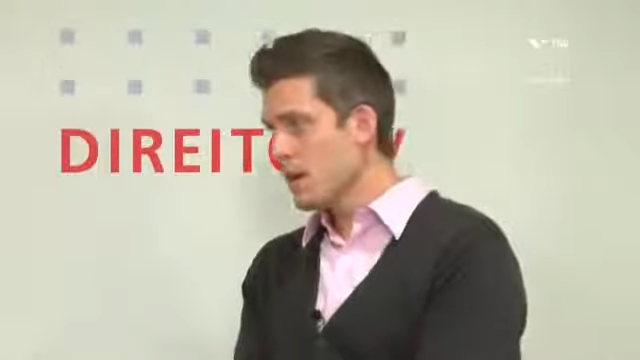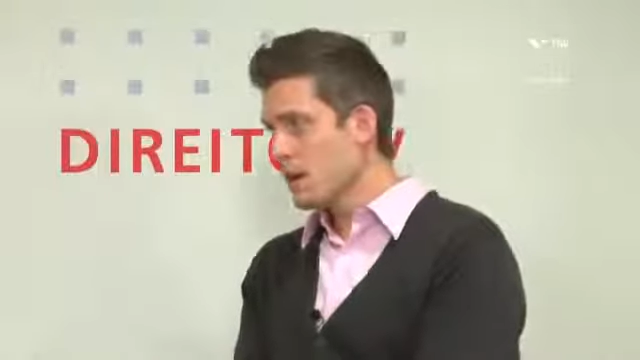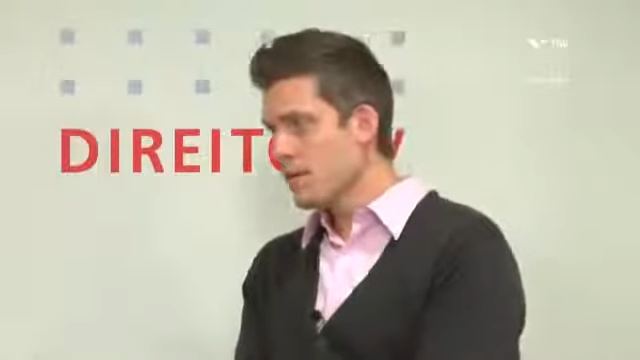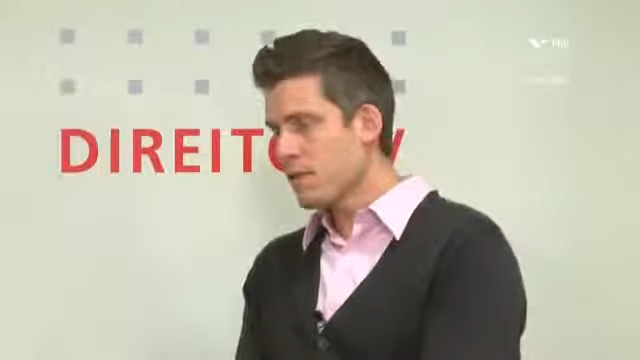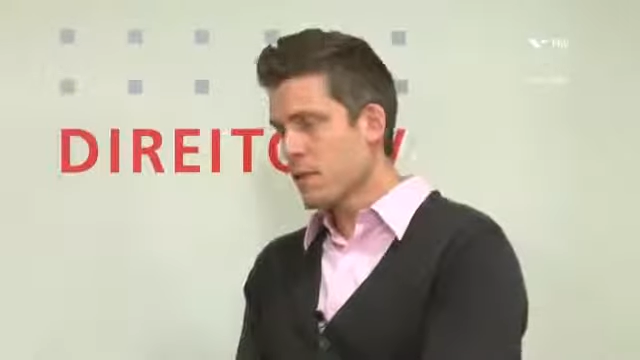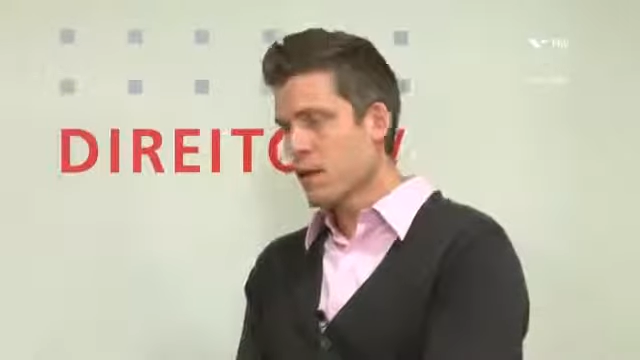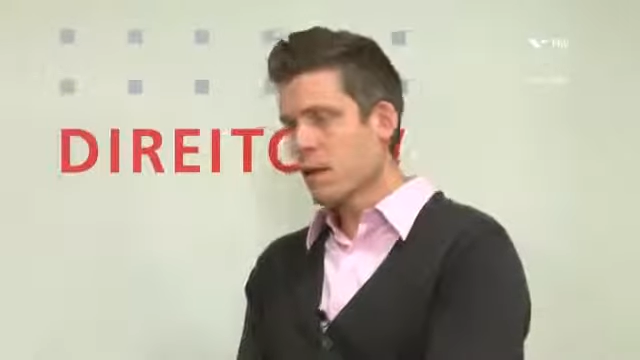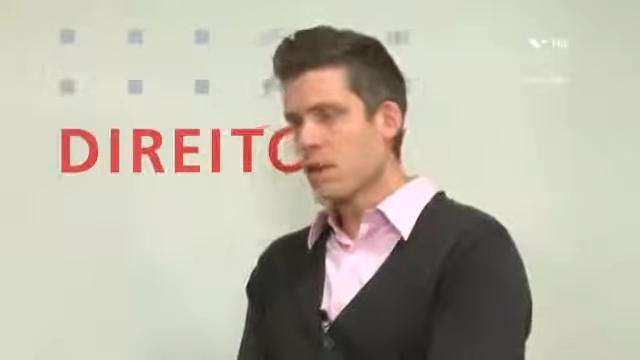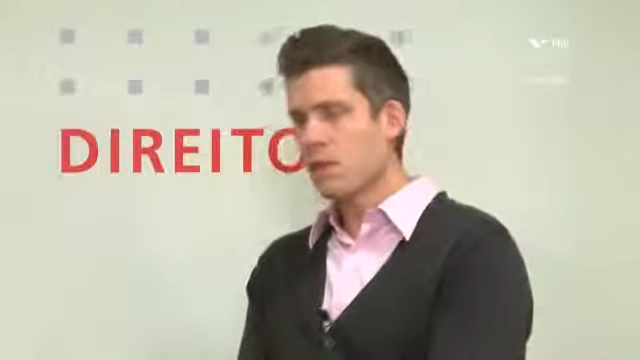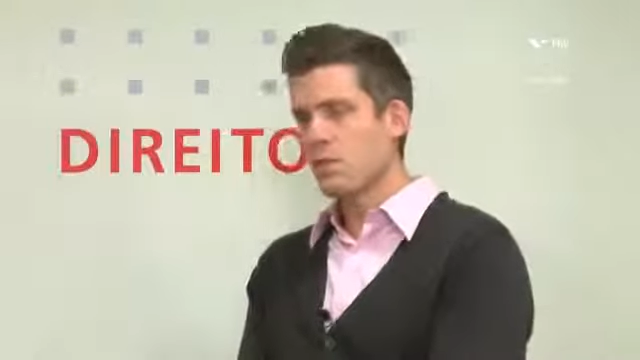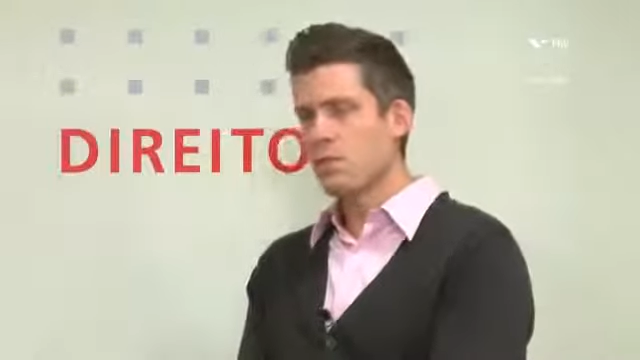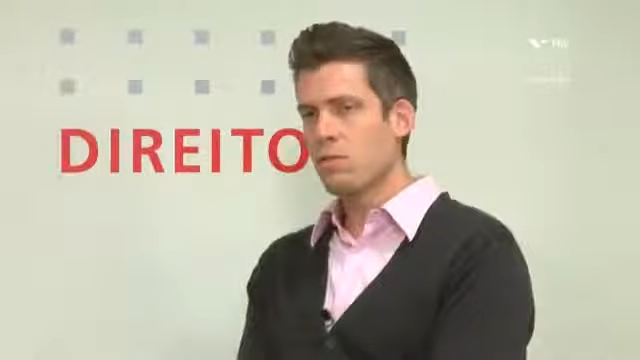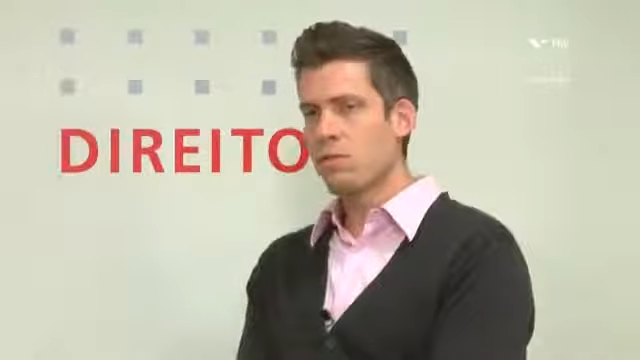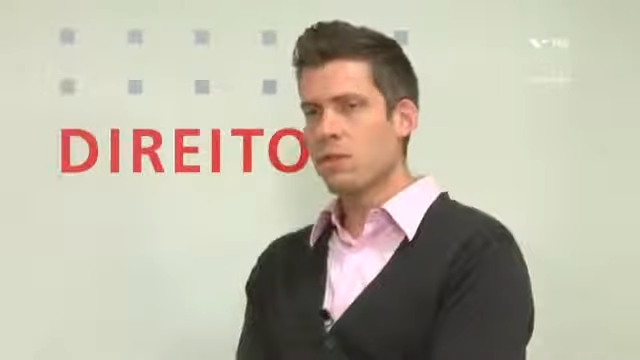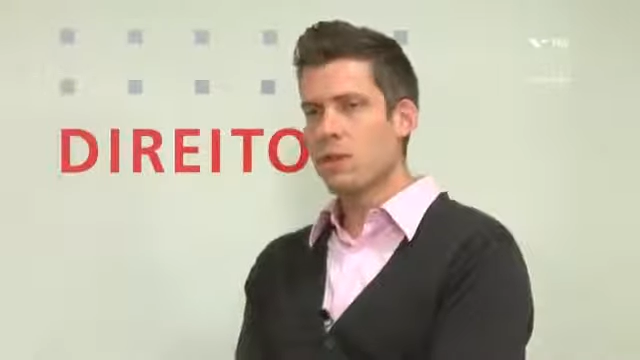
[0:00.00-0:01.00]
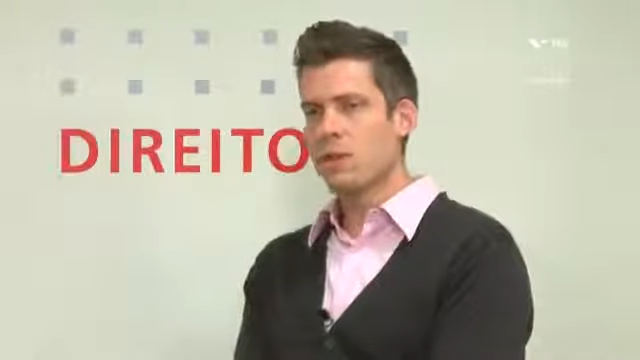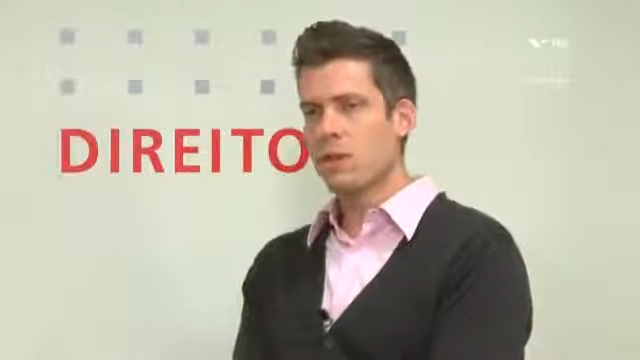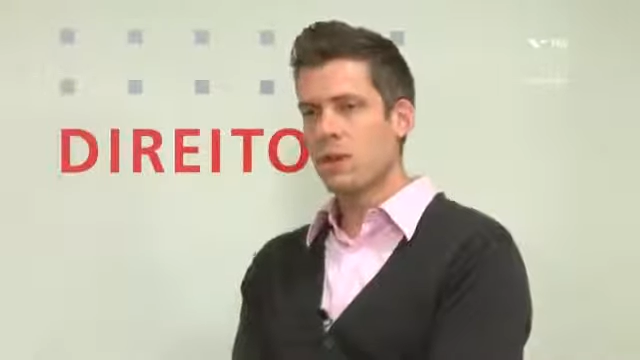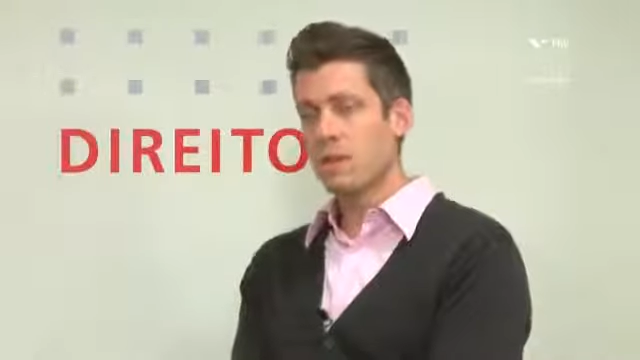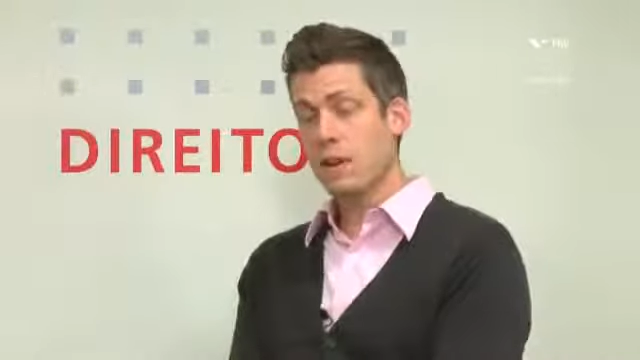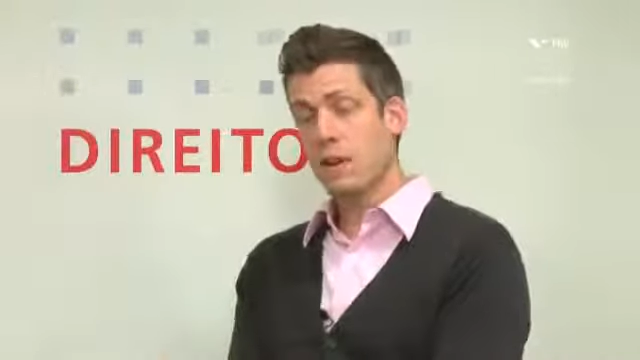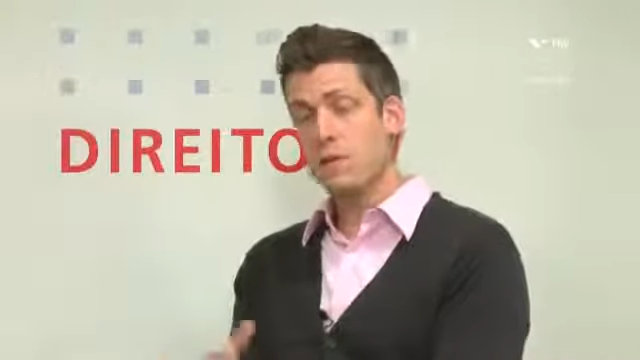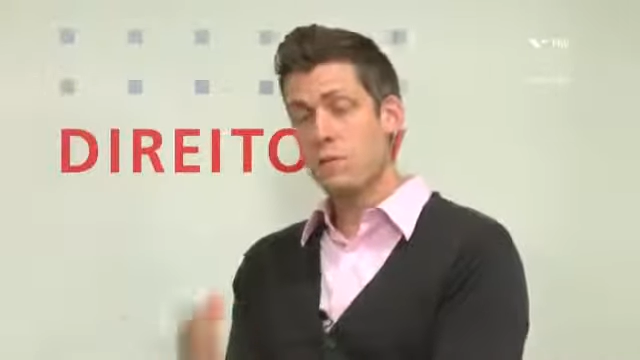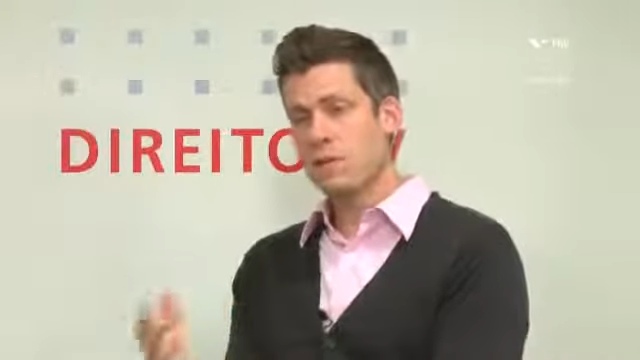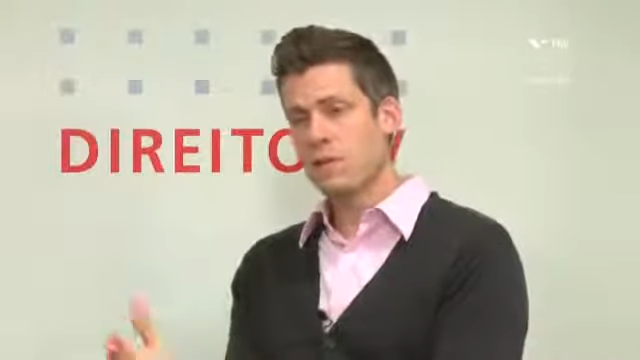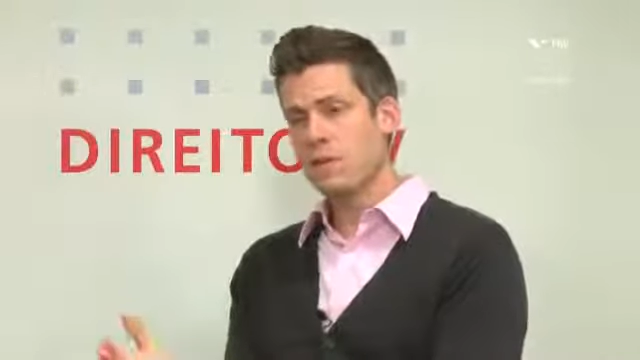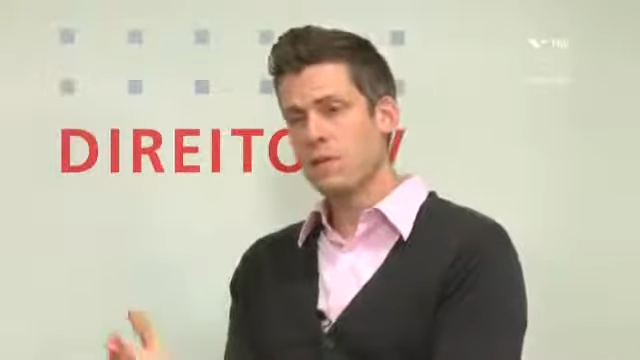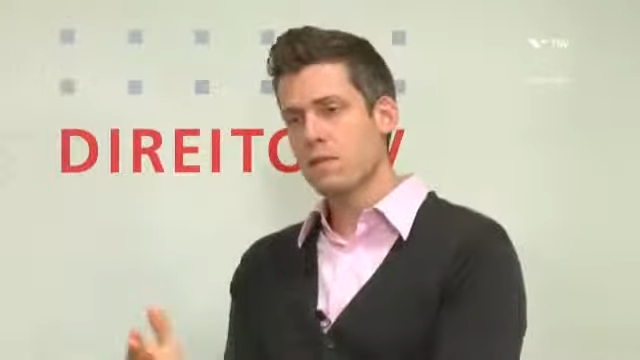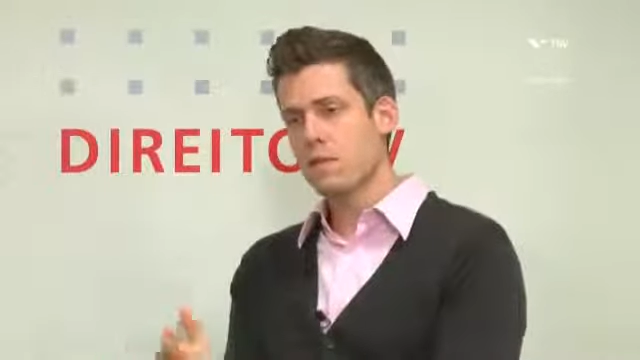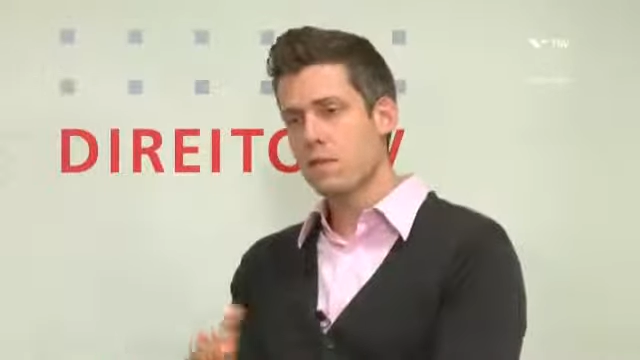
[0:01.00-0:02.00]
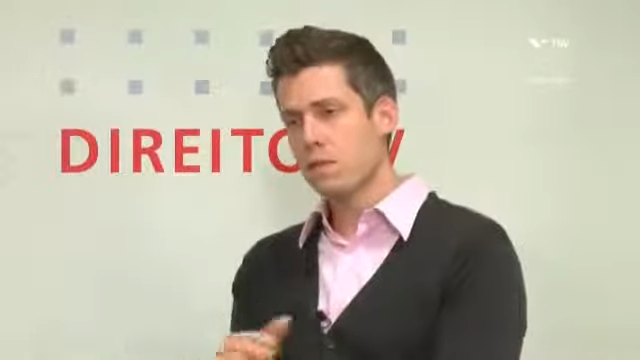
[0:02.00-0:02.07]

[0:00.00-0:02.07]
I start a second position,